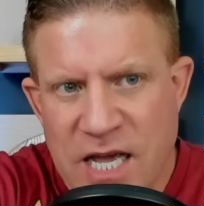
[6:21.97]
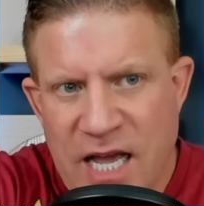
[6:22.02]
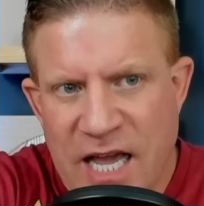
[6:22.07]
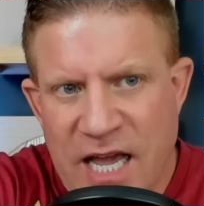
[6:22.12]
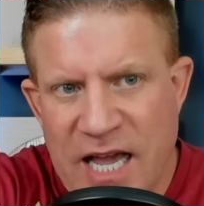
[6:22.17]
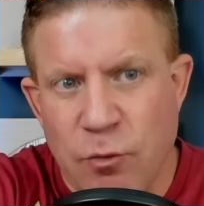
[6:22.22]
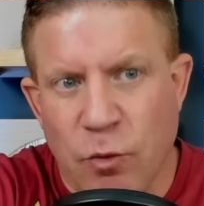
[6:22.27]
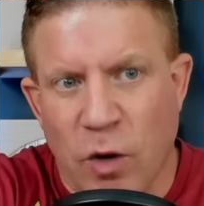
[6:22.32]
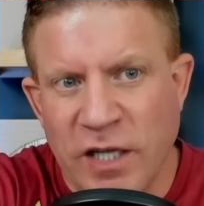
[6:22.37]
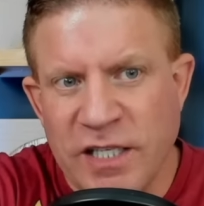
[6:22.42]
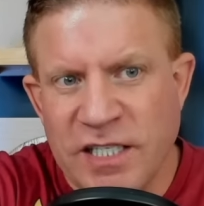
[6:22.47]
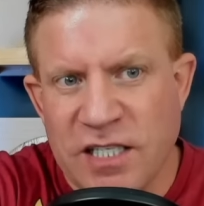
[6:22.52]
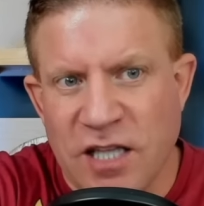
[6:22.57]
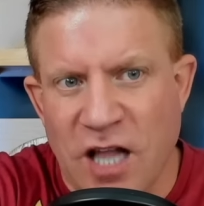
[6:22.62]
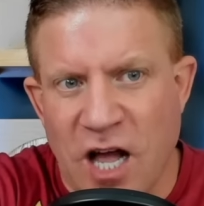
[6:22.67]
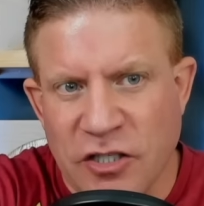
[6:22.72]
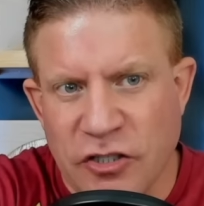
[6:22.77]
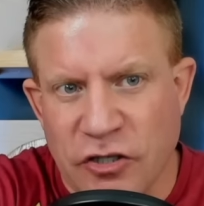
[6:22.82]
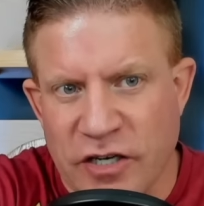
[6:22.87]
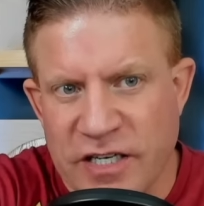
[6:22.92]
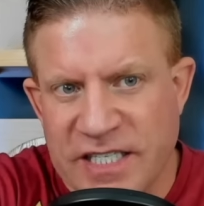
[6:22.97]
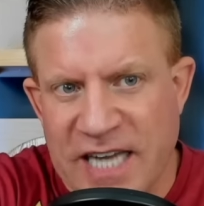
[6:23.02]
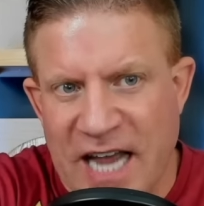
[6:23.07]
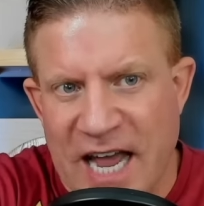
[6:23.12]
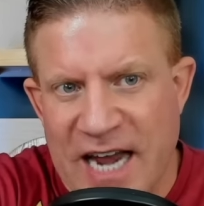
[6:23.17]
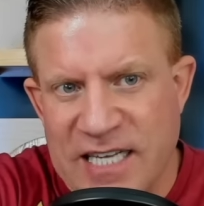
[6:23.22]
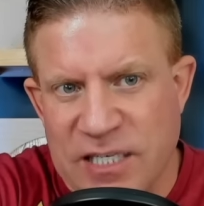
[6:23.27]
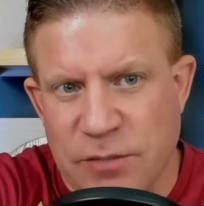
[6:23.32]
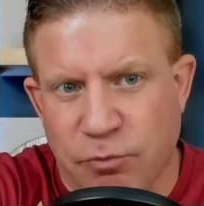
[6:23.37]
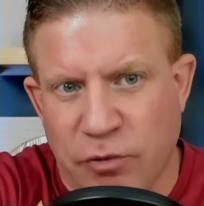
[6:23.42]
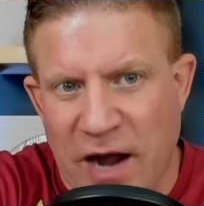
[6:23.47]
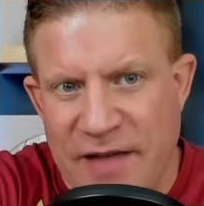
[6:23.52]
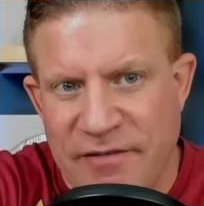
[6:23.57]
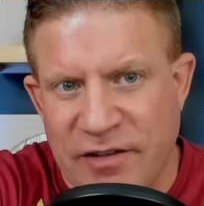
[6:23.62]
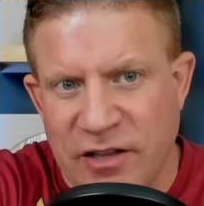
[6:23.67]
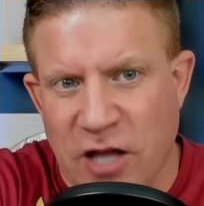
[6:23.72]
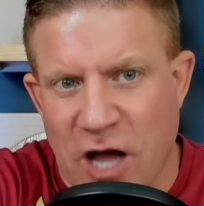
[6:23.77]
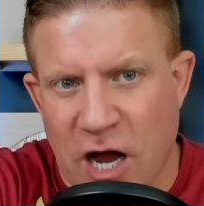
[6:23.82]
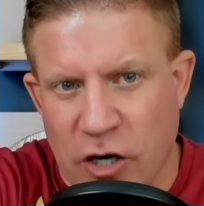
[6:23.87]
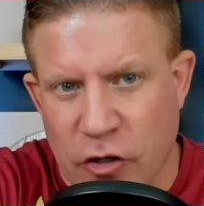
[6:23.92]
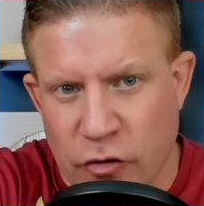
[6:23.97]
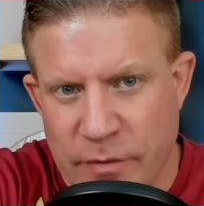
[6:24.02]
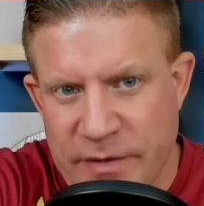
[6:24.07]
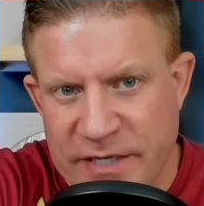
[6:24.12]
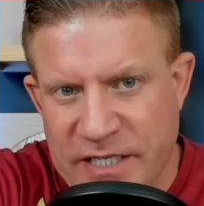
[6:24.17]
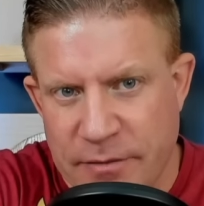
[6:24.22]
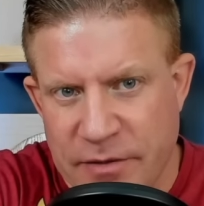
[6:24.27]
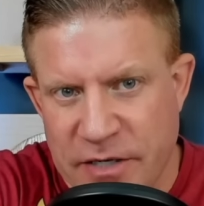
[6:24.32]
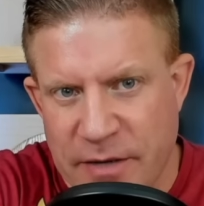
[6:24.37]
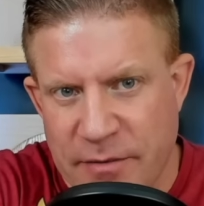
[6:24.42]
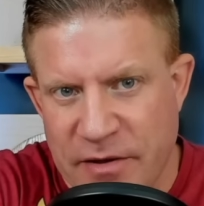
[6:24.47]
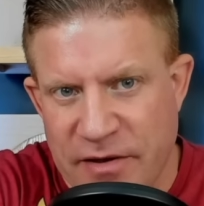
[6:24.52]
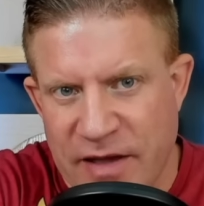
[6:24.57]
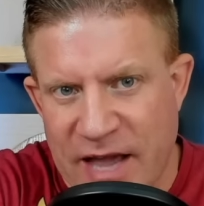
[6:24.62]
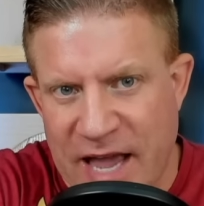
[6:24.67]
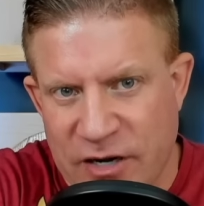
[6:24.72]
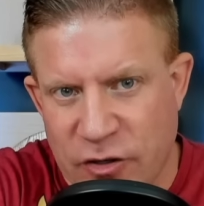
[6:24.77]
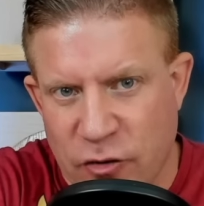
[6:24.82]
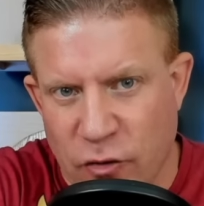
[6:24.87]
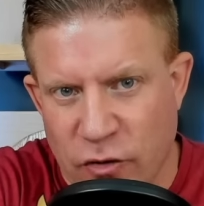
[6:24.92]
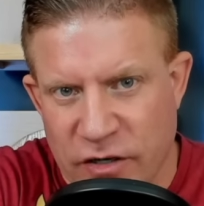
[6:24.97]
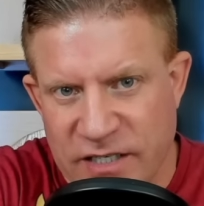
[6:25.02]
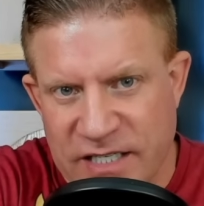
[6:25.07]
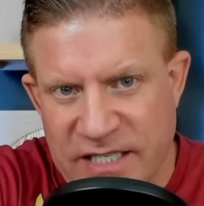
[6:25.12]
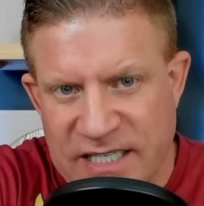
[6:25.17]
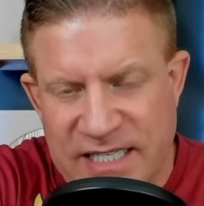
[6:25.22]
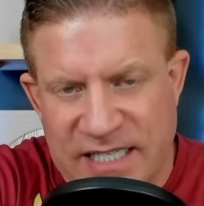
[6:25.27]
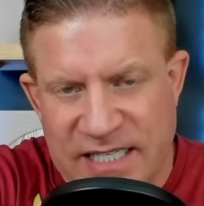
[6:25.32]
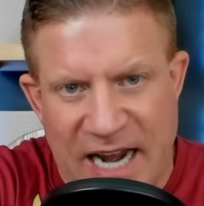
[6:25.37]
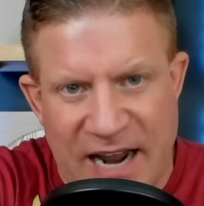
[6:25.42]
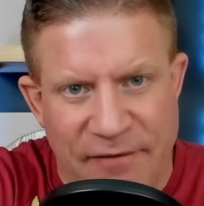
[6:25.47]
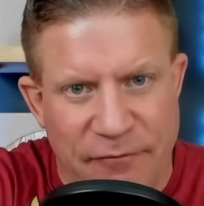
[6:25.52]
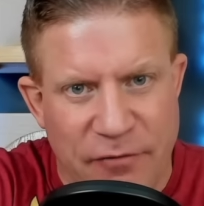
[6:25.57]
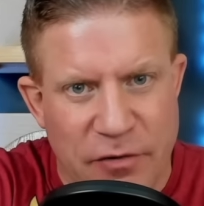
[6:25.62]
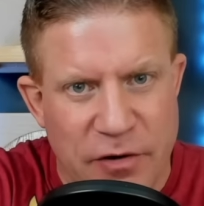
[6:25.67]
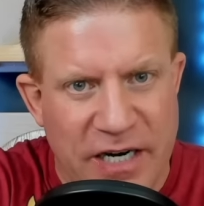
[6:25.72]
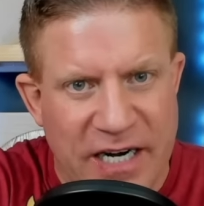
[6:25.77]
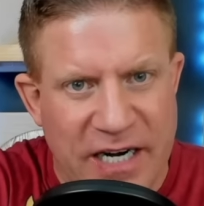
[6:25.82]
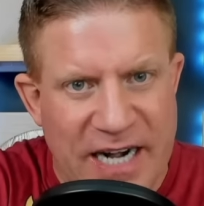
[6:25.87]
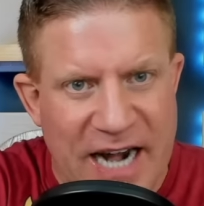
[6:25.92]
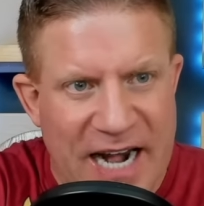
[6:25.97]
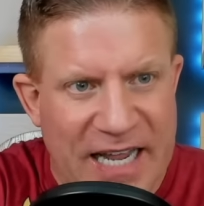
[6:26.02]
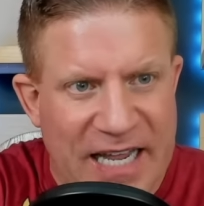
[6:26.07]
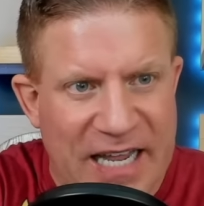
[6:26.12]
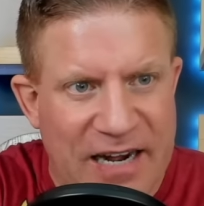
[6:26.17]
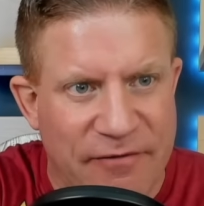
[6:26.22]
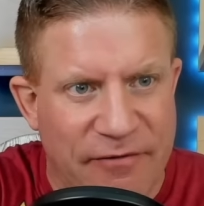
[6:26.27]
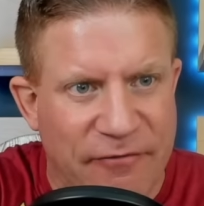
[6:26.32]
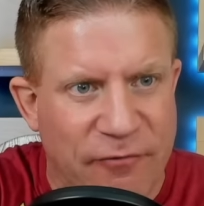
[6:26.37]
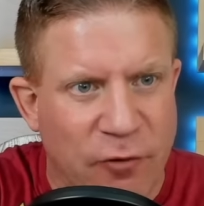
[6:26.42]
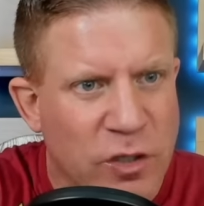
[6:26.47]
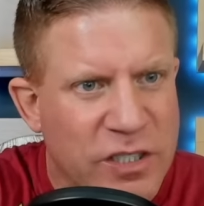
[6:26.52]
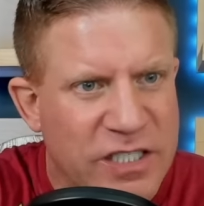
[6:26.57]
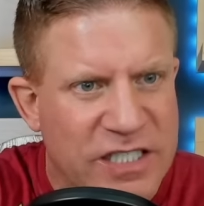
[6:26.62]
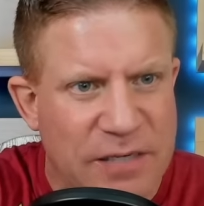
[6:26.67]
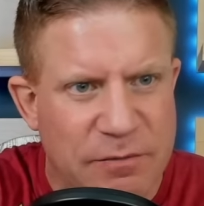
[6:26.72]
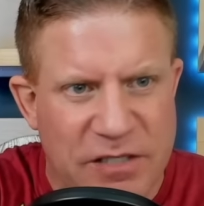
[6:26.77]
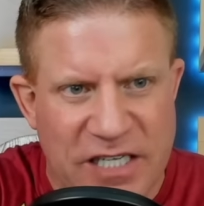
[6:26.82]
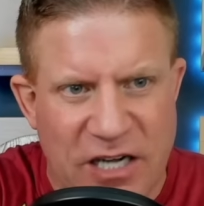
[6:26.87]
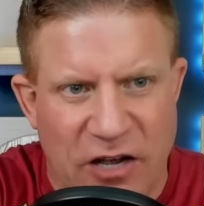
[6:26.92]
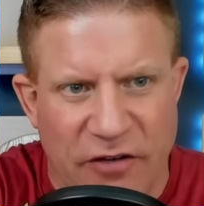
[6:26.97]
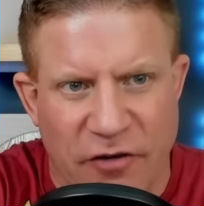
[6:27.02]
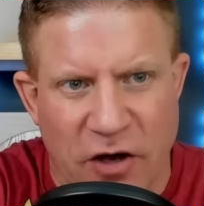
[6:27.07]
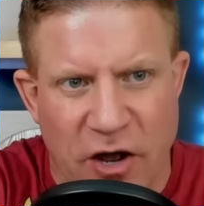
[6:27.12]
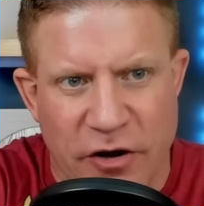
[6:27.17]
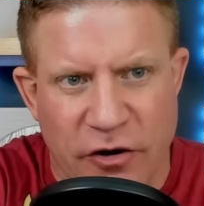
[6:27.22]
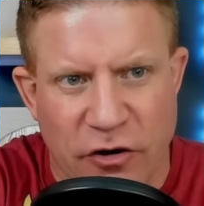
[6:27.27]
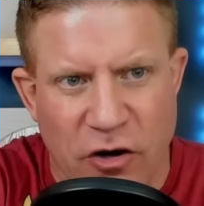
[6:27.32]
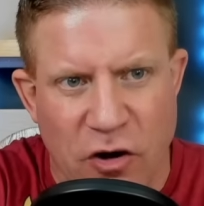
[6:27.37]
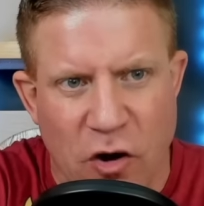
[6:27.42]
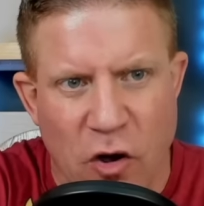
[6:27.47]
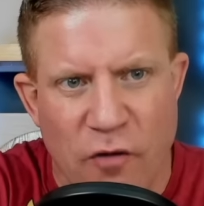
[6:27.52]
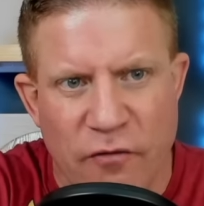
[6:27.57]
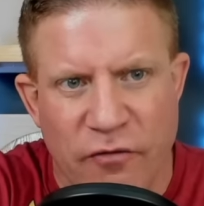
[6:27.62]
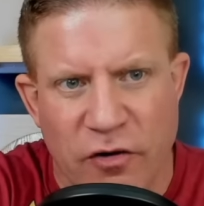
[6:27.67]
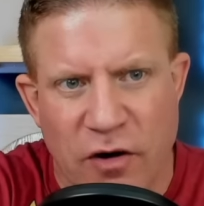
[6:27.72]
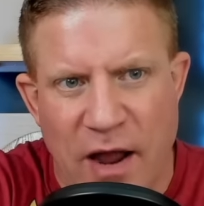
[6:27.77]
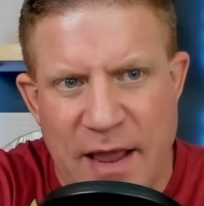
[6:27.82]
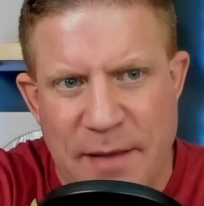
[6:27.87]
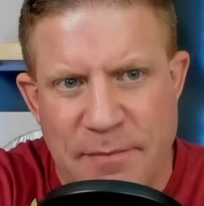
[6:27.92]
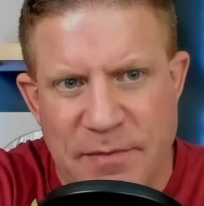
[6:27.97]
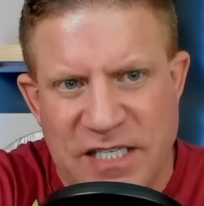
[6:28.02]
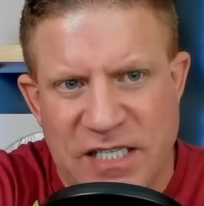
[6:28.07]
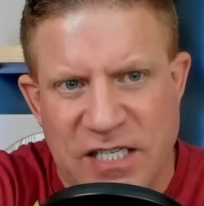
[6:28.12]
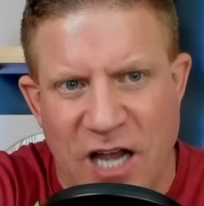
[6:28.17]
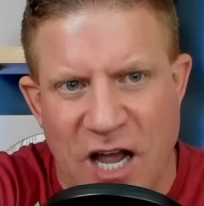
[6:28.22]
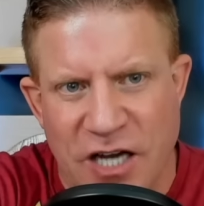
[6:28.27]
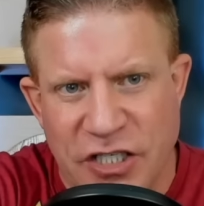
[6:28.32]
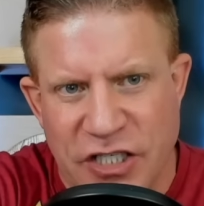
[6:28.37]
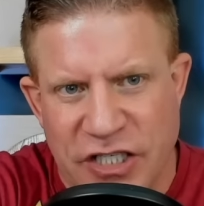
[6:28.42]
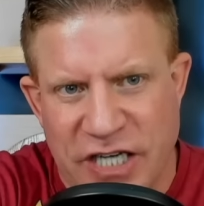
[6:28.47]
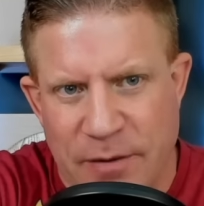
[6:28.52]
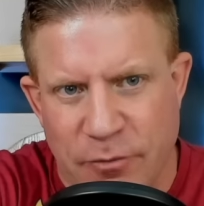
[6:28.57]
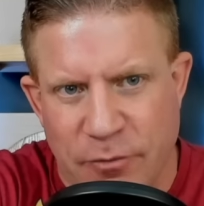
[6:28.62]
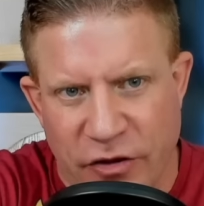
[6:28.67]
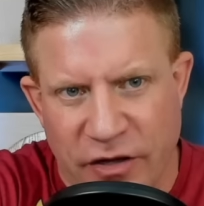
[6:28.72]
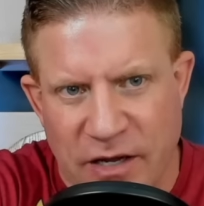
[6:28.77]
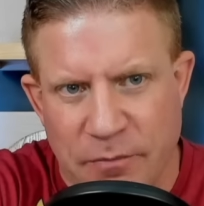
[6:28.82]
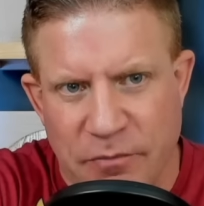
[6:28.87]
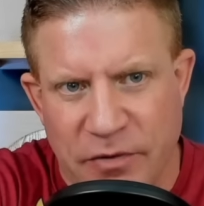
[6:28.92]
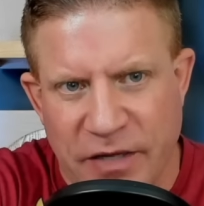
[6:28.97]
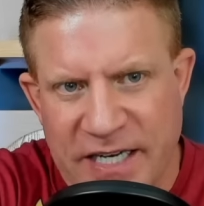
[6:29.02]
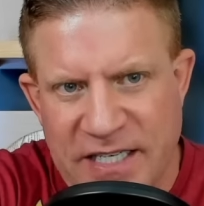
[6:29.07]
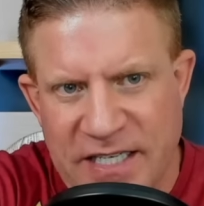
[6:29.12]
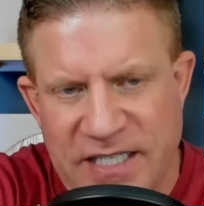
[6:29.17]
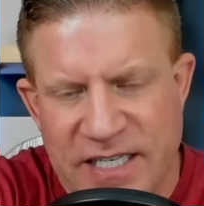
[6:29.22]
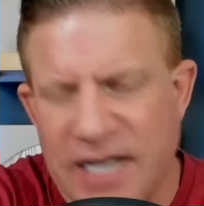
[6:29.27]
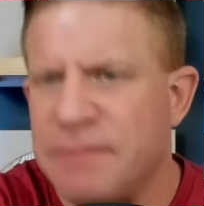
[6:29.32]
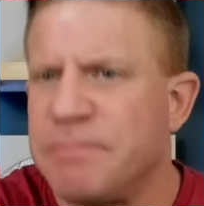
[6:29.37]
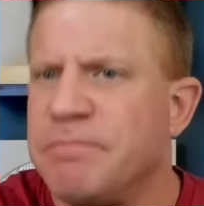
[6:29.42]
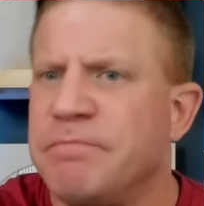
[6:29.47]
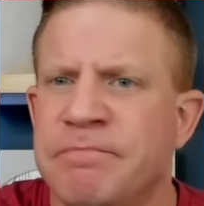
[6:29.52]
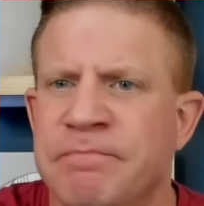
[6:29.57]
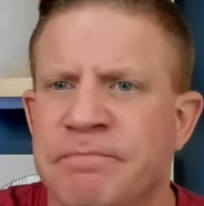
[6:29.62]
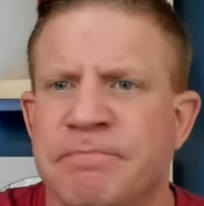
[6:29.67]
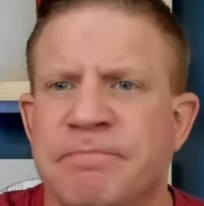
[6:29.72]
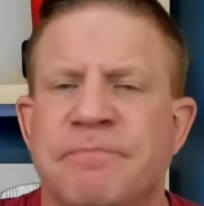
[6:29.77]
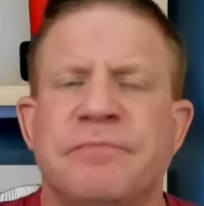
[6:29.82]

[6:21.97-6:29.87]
He once locked her inside his private locker room at WWE headquarters in Stamford, Connecticut, and forced himself on her over a massage table, the complaint said. Hmm.